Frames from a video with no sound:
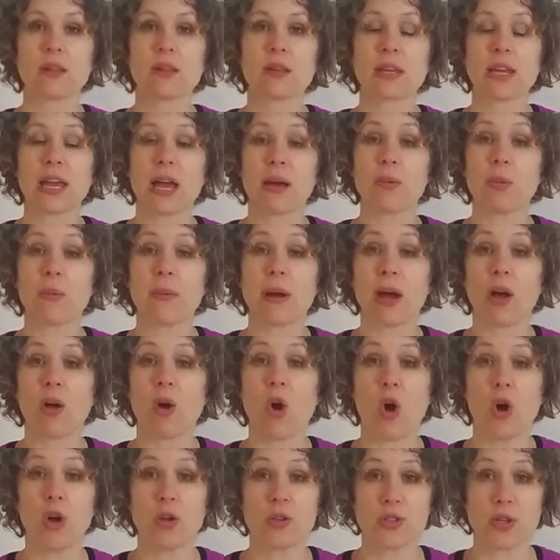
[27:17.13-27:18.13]
Chamomile
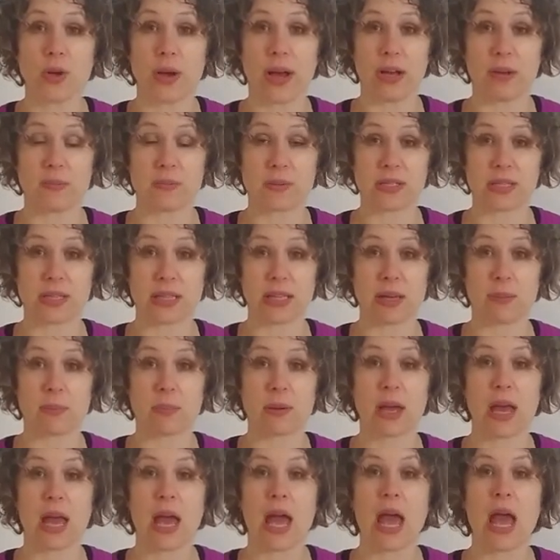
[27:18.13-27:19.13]
also helps sleep
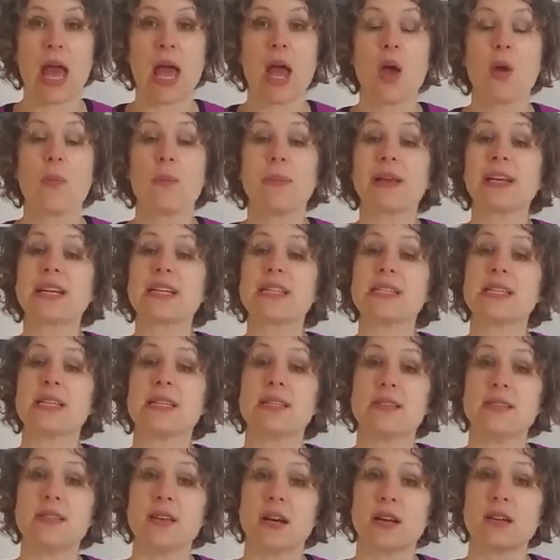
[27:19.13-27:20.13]
because
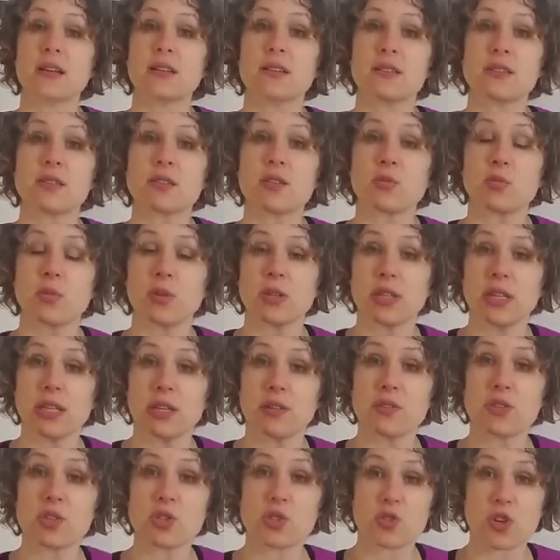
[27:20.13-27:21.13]
it does
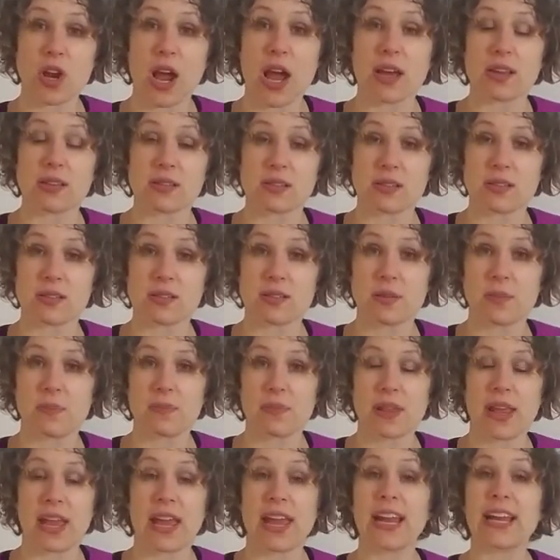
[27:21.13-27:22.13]
relieve stress.
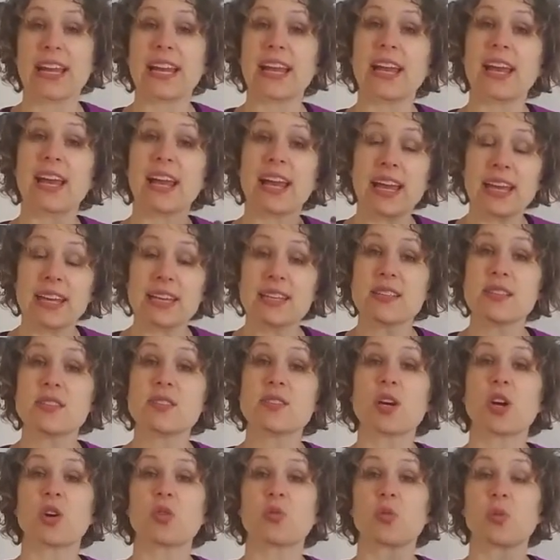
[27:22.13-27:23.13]
It is
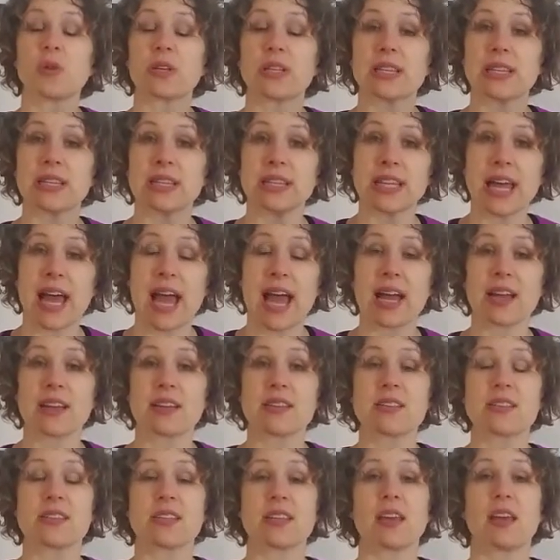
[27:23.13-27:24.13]
a
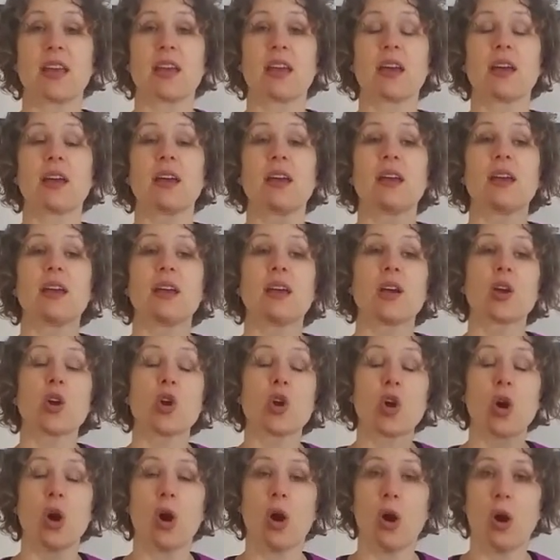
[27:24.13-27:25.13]
relaxing,
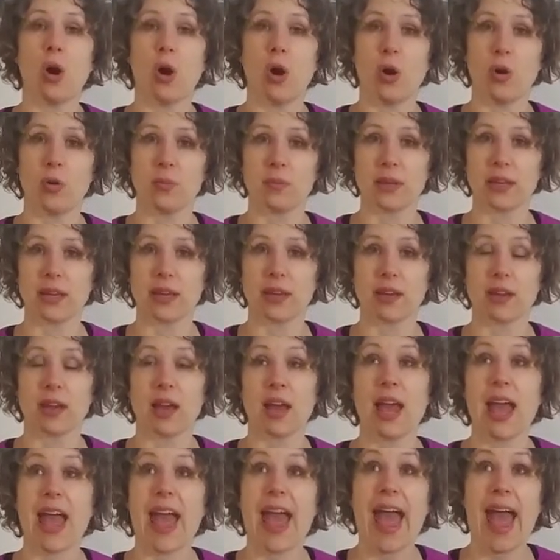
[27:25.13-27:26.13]
calming,
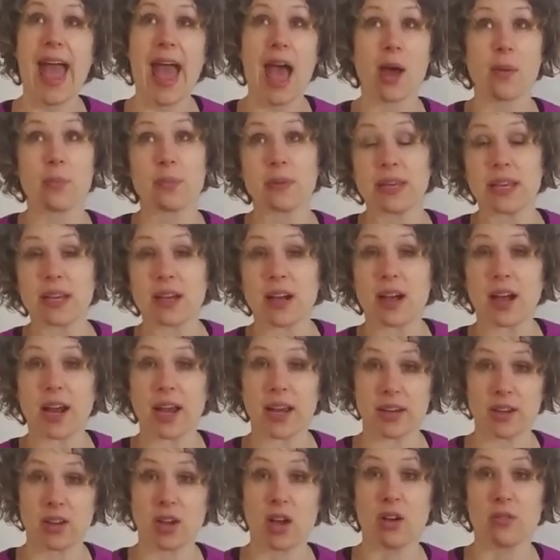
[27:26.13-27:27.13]
happy
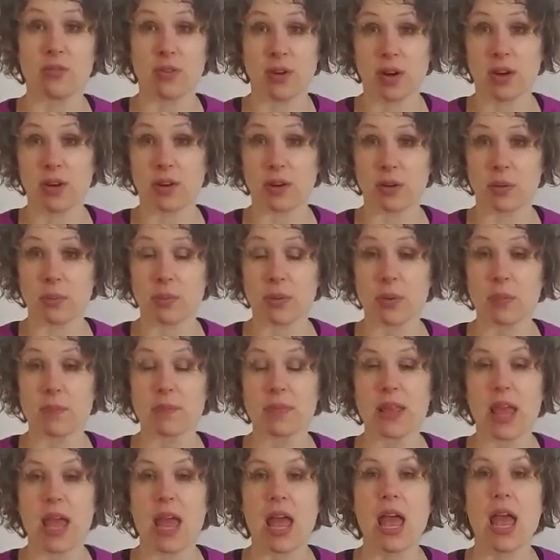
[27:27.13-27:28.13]
kind of herb.
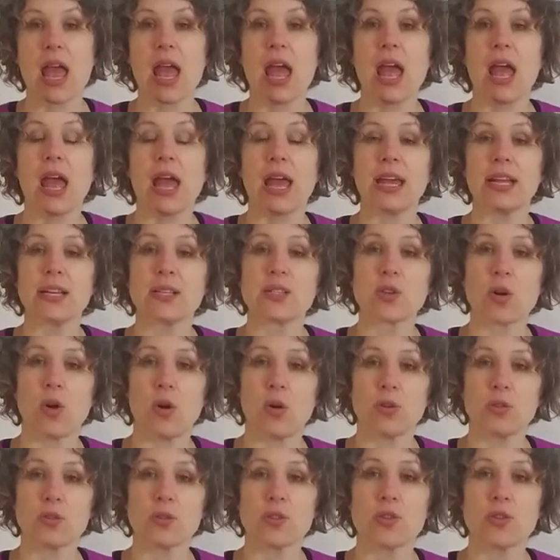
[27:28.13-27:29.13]
It's
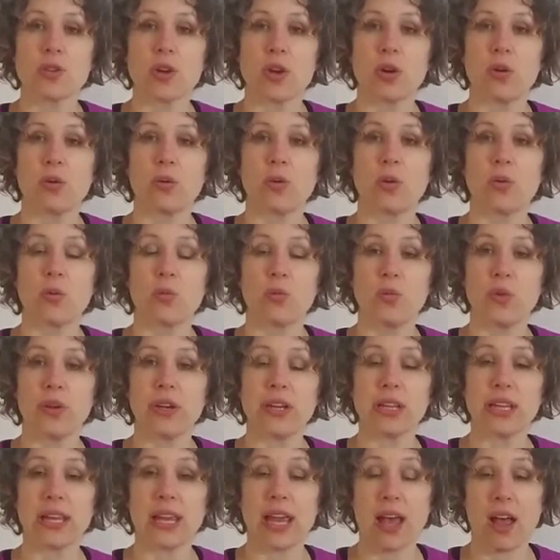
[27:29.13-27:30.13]
also
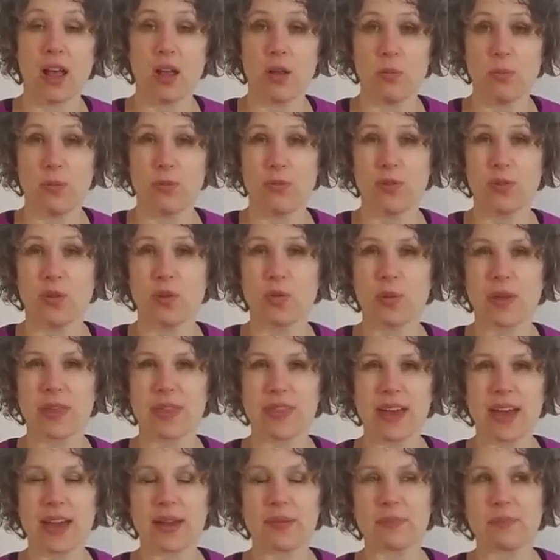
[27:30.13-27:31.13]
really helpful with
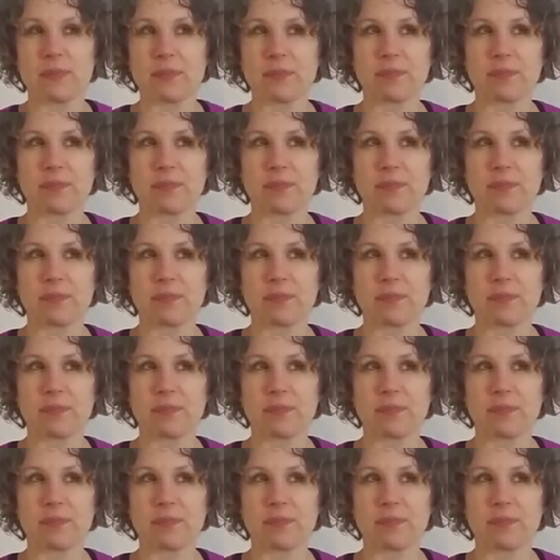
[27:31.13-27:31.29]
that